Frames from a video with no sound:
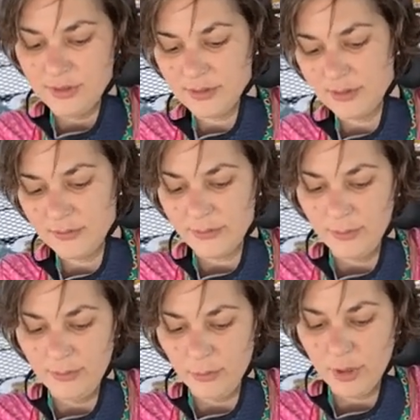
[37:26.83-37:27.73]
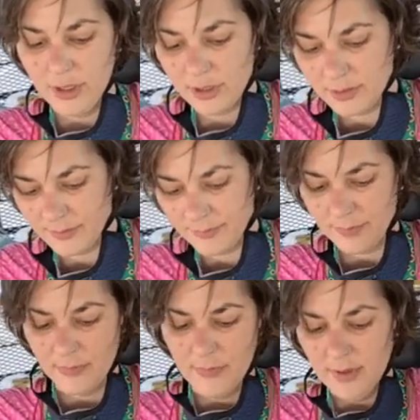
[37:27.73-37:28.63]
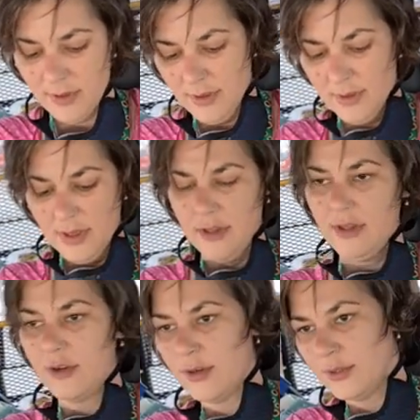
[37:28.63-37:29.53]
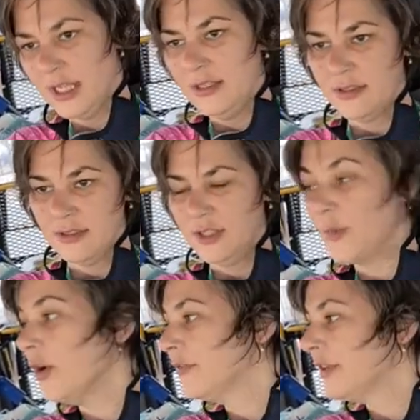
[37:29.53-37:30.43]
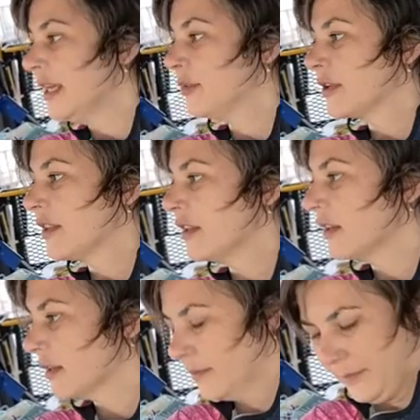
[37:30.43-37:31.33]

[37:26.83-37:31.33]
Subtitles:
from work in the good old days. She's part of Enabled, I think.